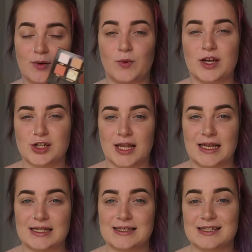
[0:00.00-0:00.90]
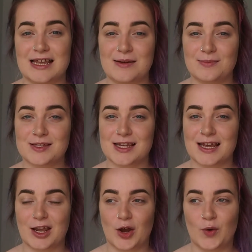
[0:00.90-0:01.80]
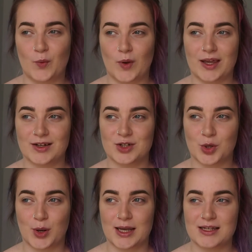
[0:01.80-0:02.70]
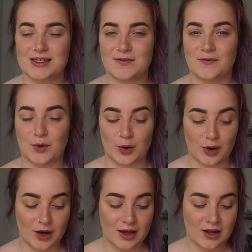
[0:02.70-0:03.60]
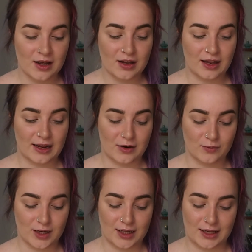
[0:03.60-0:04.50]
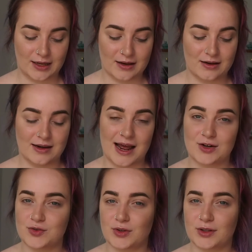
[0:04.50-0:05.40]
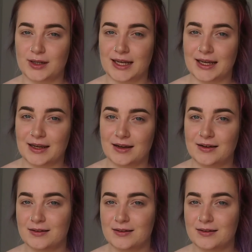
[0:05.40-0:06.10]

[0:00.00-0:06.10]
which like seems like a weird choice for like a really natural looking